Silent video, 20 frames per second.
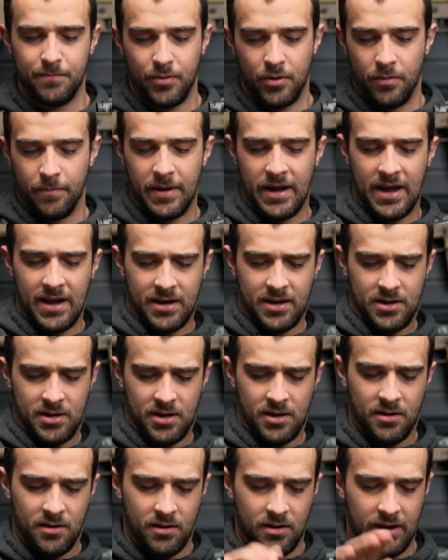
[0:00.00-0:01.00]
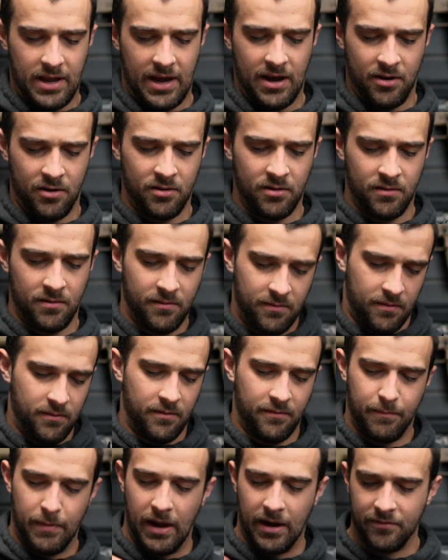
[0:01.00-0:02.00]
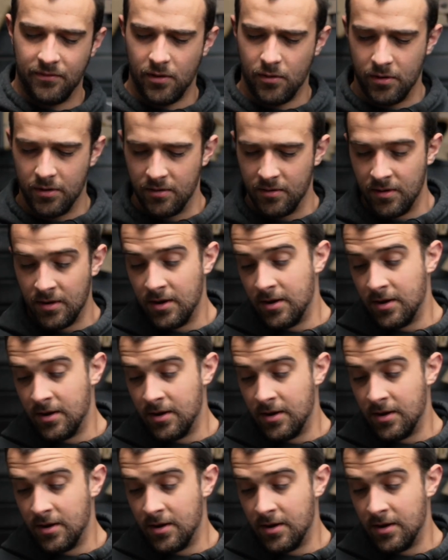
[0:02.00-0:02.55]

Pull back, down, back forward.